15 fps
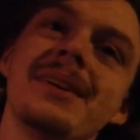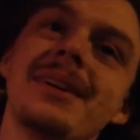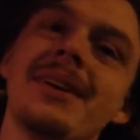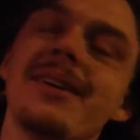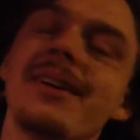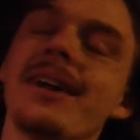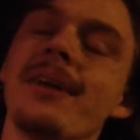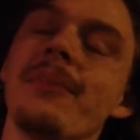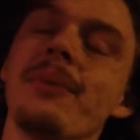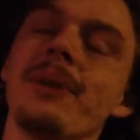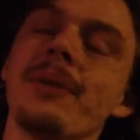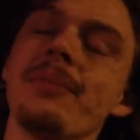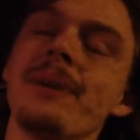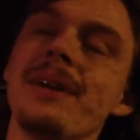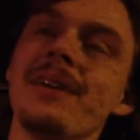Okay,
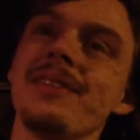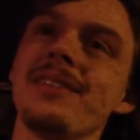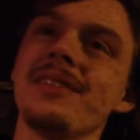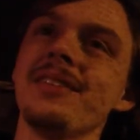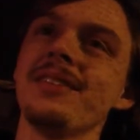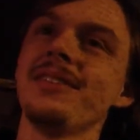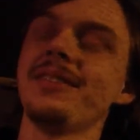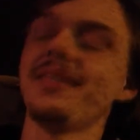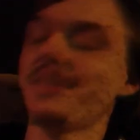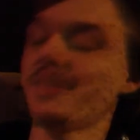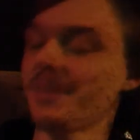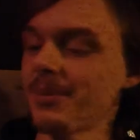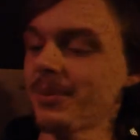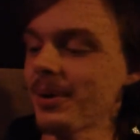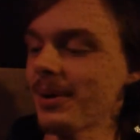Brick
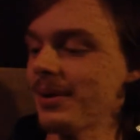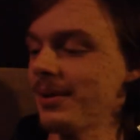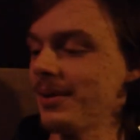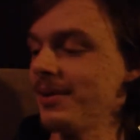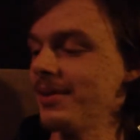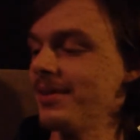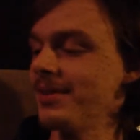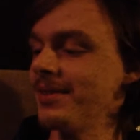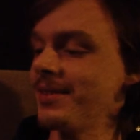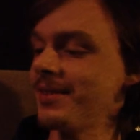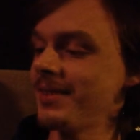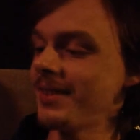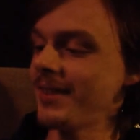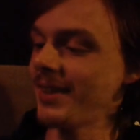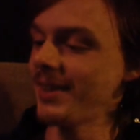Mansions was